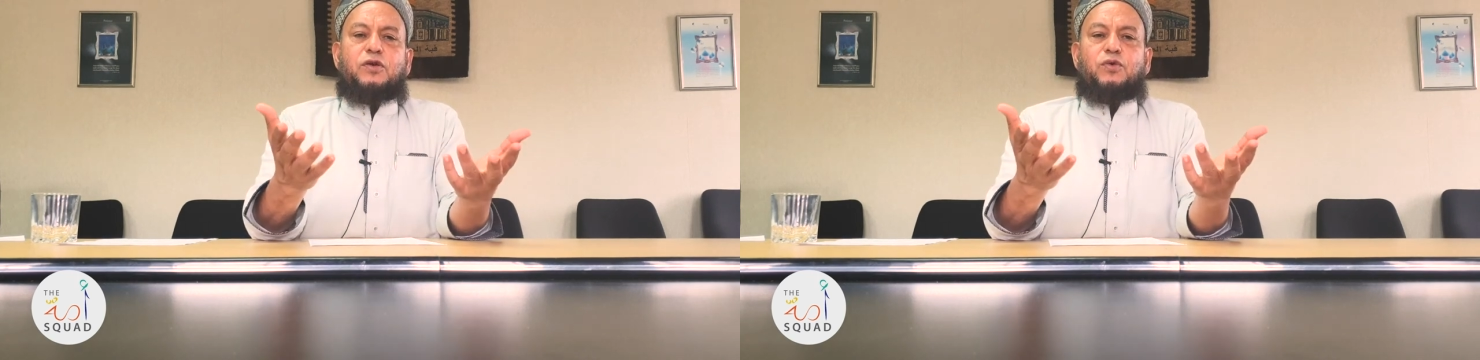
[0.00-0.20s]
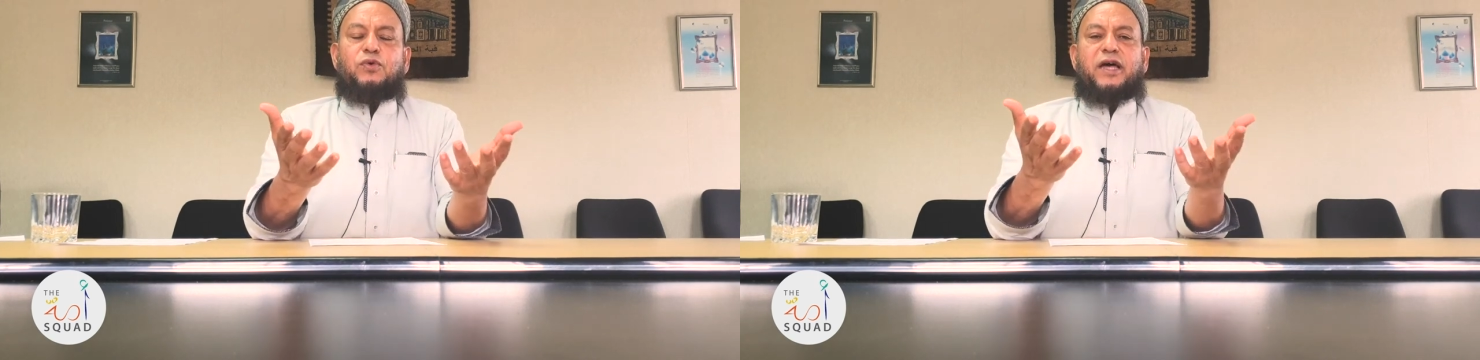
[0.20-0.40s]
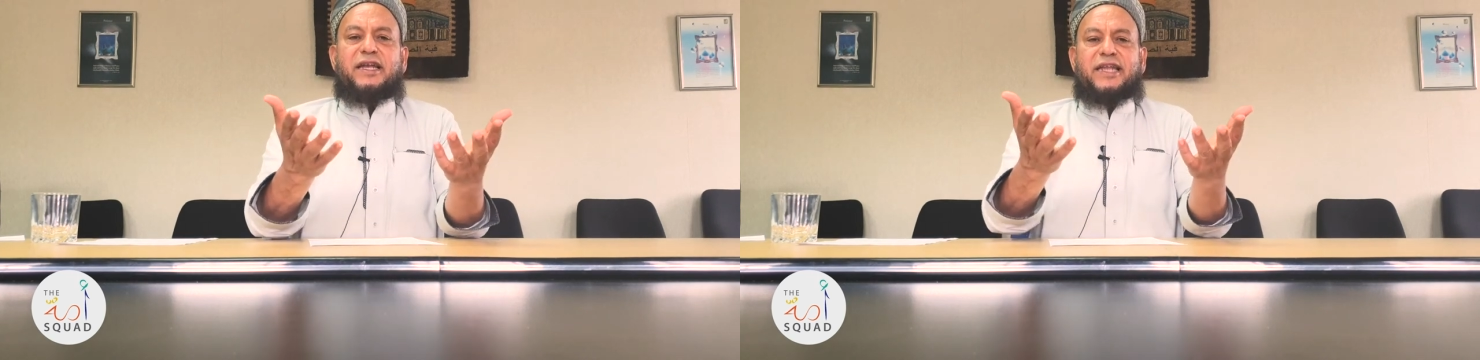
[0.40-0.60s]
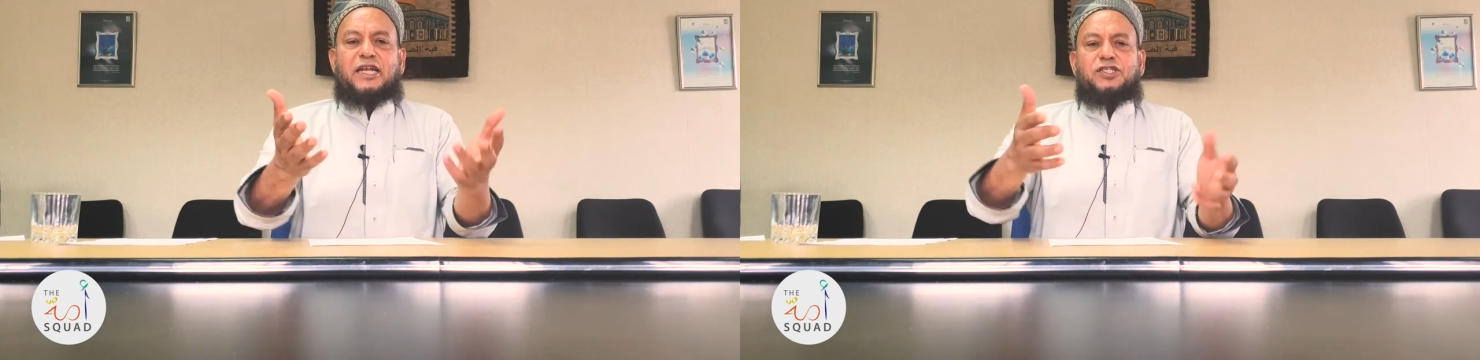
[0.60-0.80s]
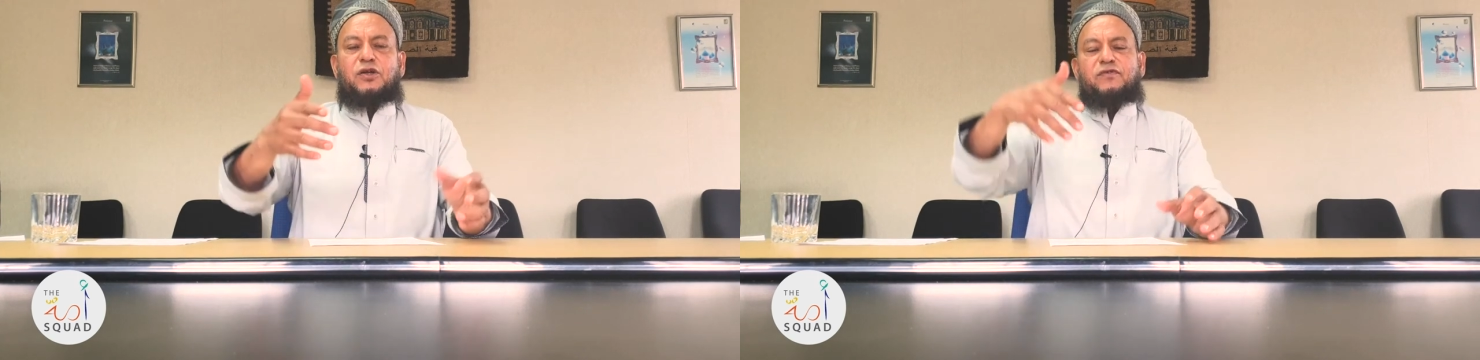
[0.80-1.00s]
to the
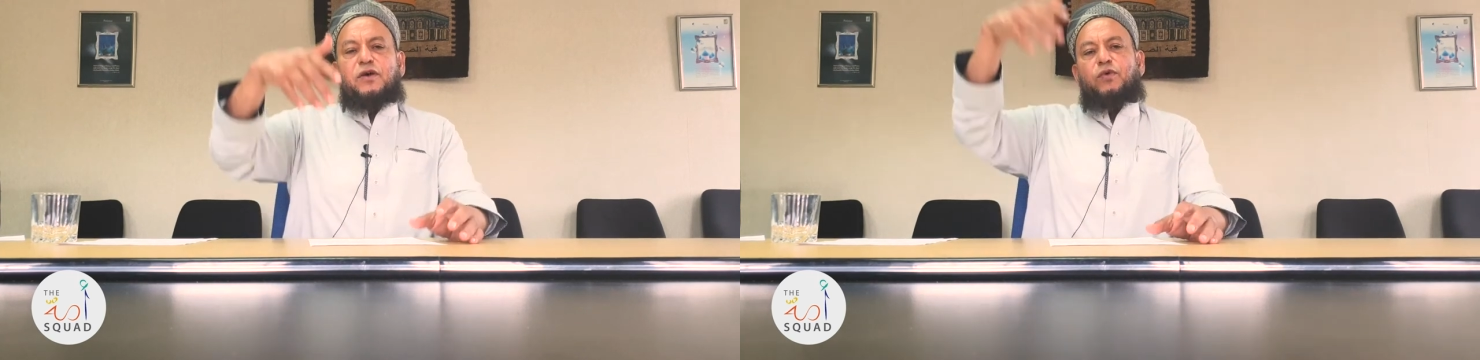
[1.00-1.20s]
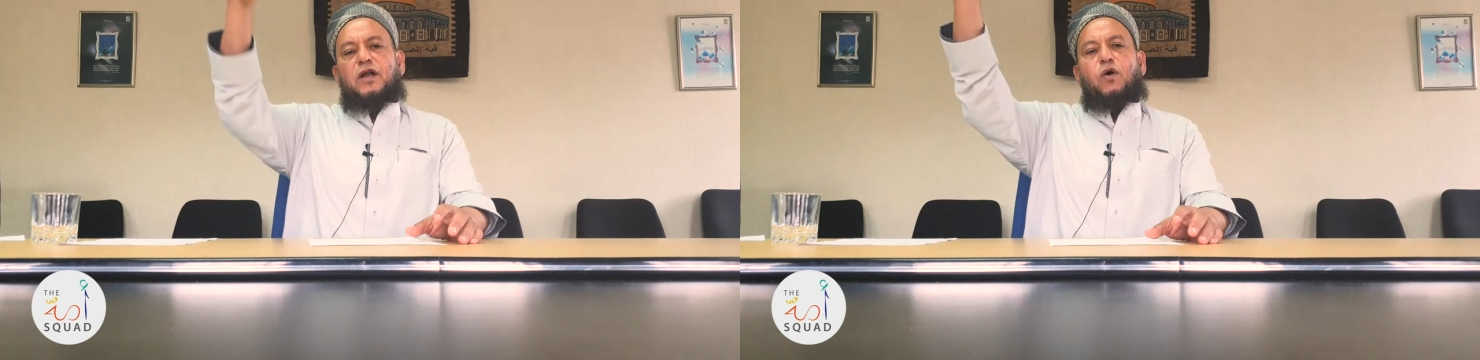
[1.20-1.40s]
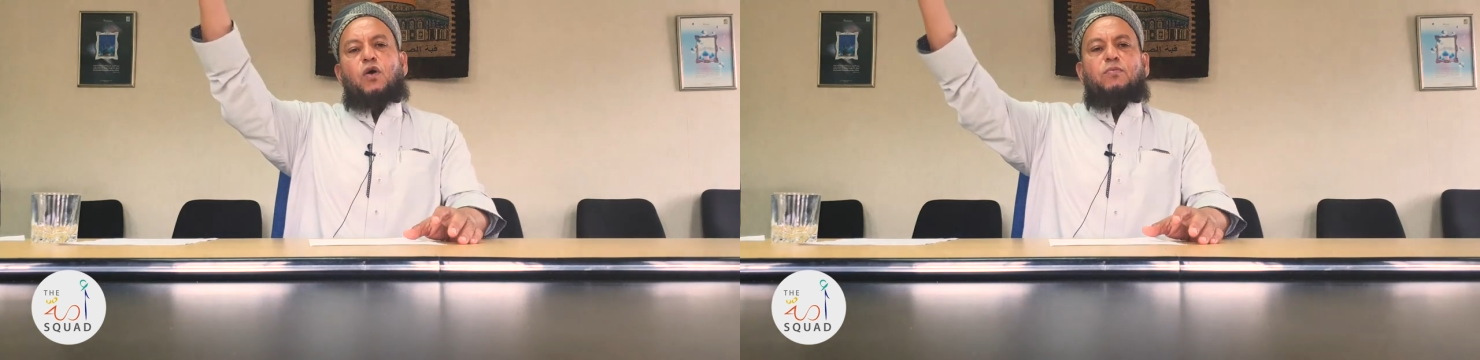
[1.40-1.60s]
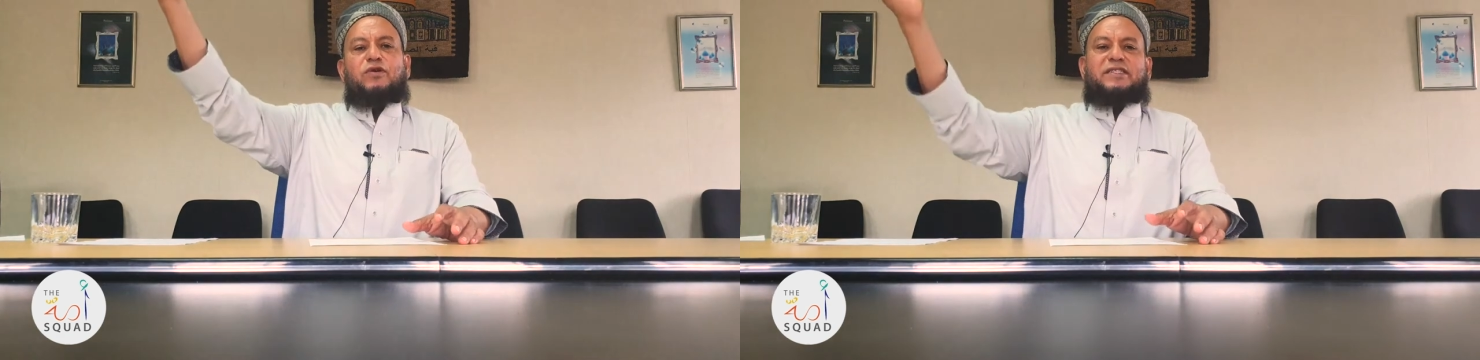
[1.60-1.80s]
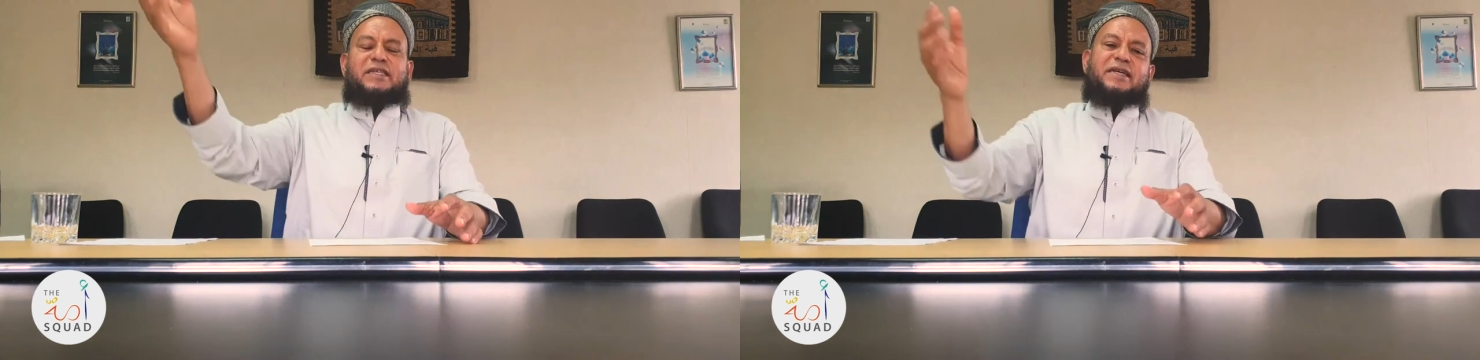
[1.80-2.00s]
attention of the world
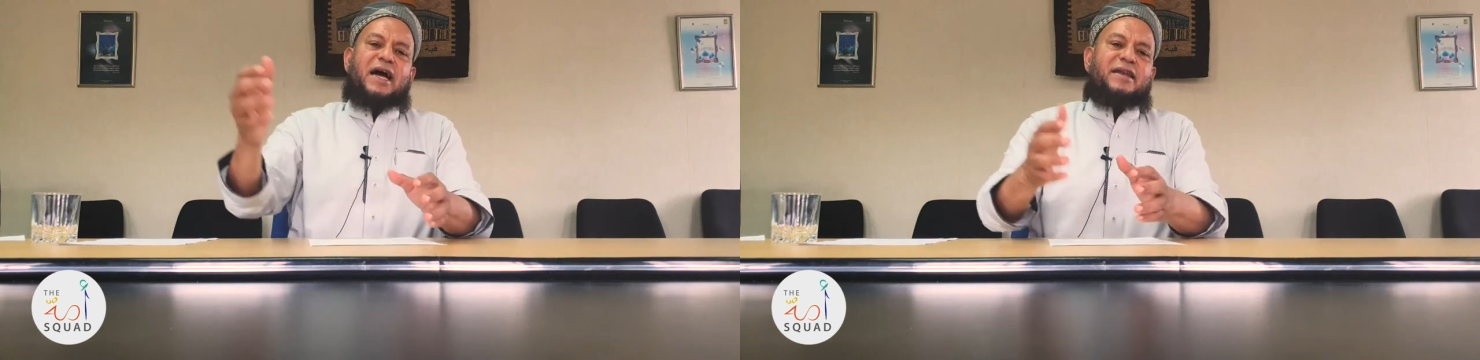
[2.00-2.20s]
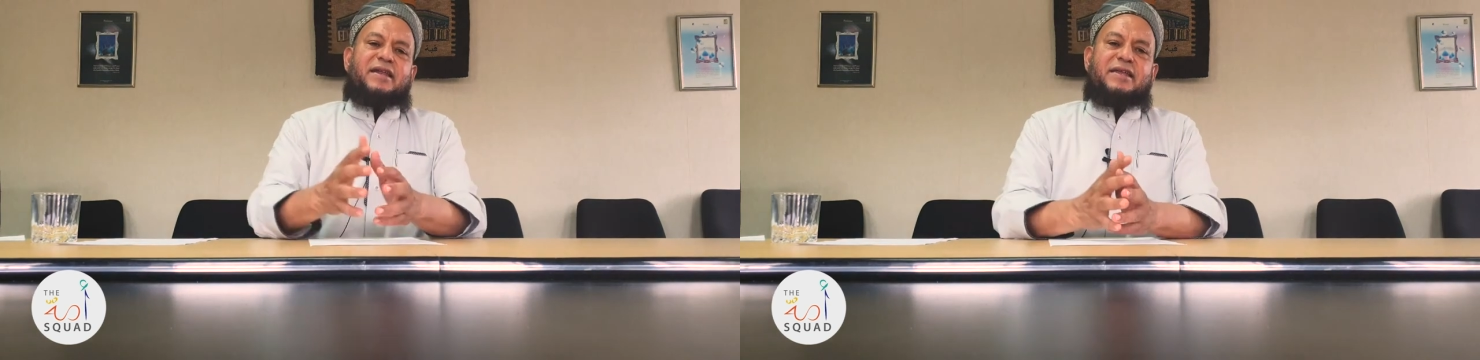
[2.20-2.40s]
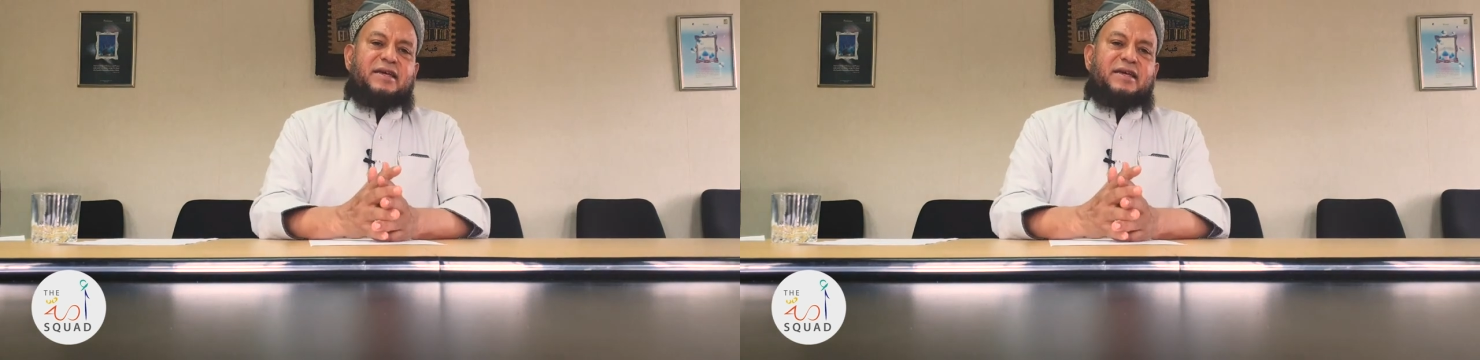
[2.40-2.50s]
almost 300